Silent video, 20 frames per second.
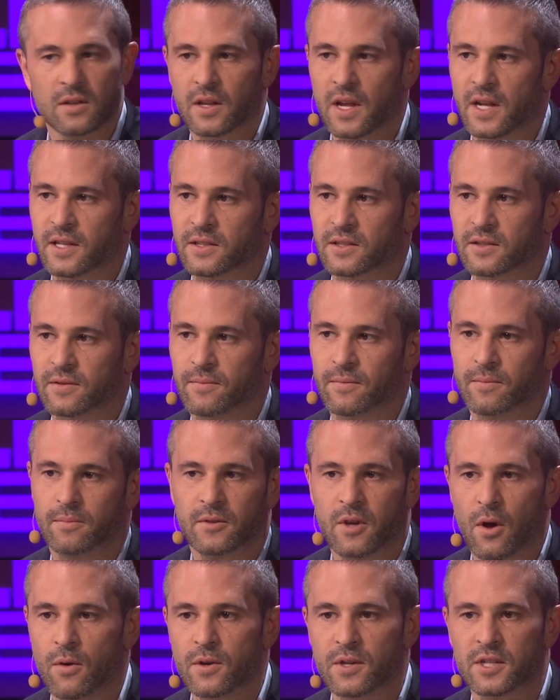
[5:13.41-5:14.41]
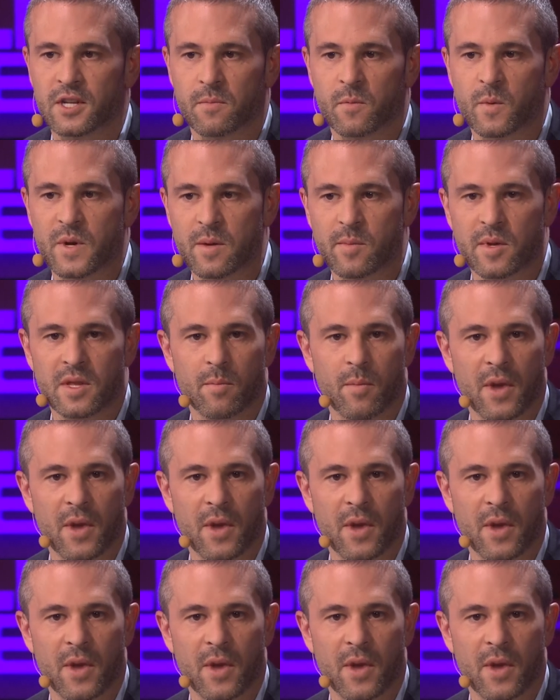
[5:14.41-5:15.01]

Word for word: Let's go do something we could be the